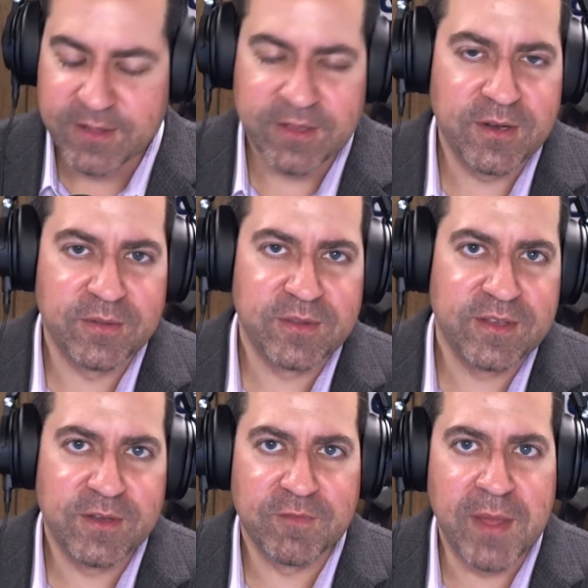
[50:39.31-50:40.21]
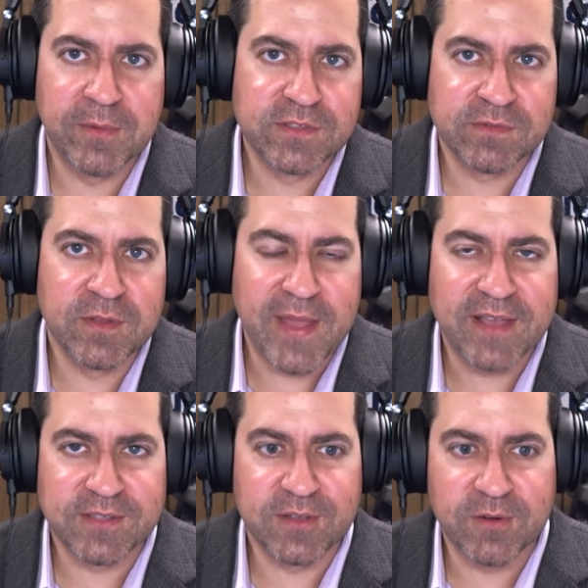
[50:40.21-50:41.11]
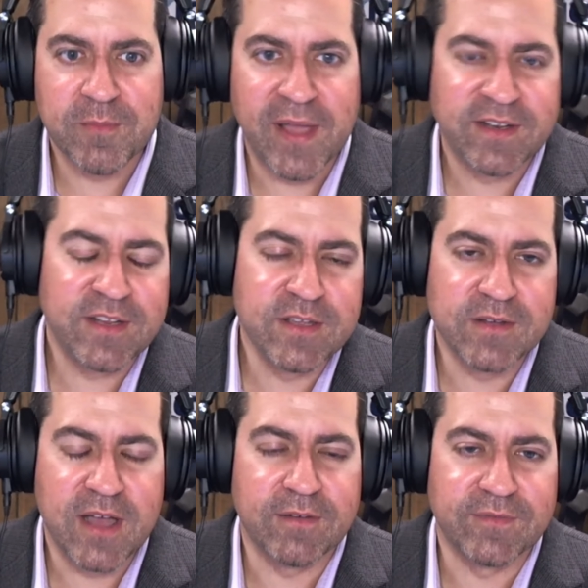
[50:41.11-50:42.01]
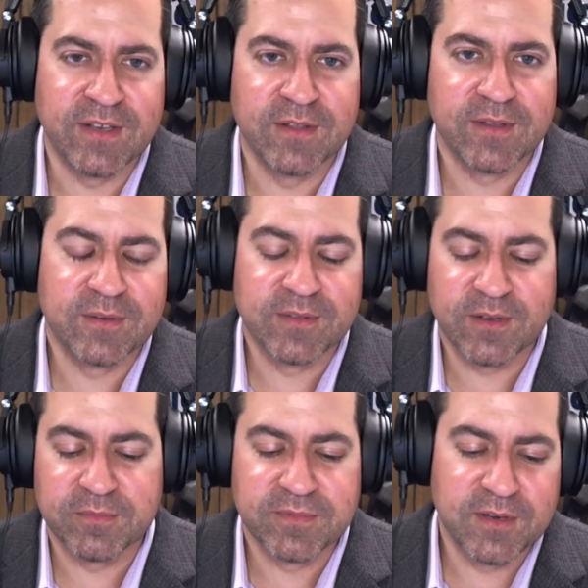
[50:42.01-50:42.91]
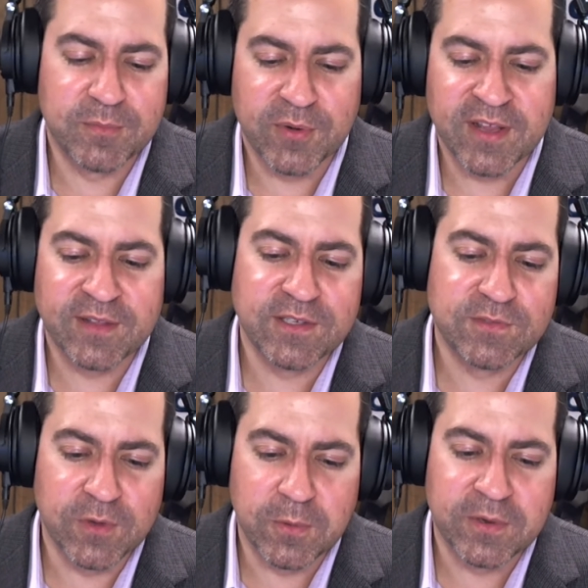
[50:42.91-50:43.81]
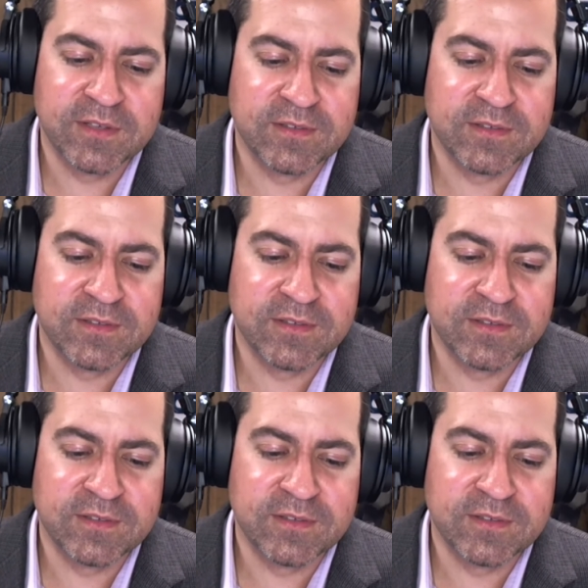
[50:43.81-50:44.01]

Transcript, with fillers: you know, you have memories from the past that they're reminding you of, you know, they're, they're, they're bringing these forward.